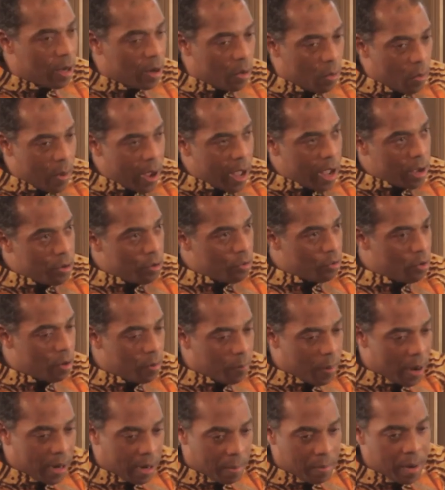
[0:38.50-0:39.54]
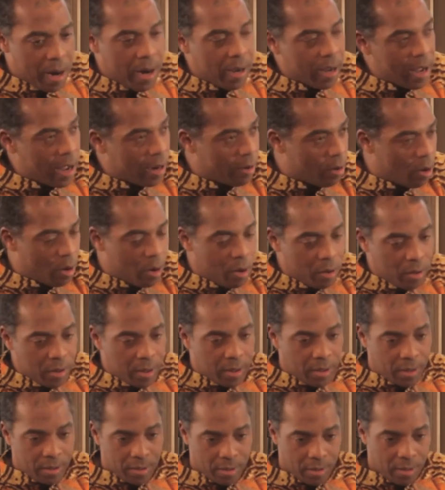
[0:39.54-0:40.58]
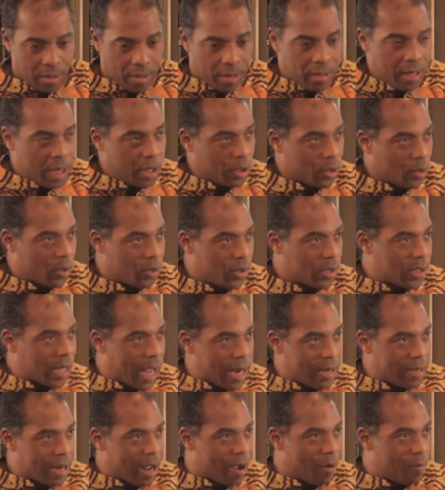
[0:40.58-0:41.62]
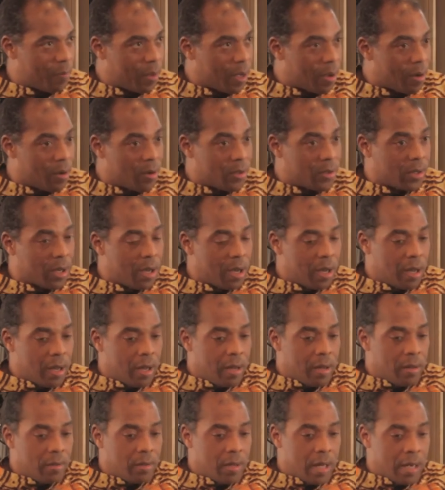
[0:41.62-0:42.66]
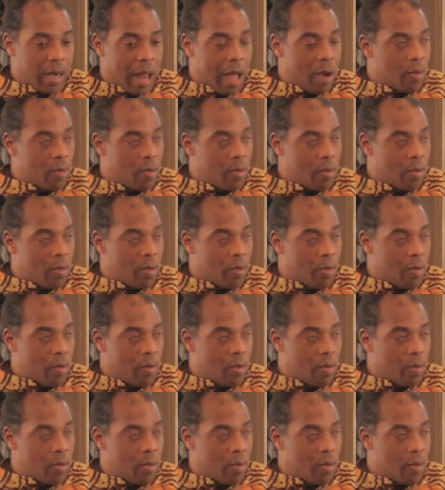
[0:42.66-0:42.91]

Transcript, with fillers: where Europe and America and all these nations sat down because they were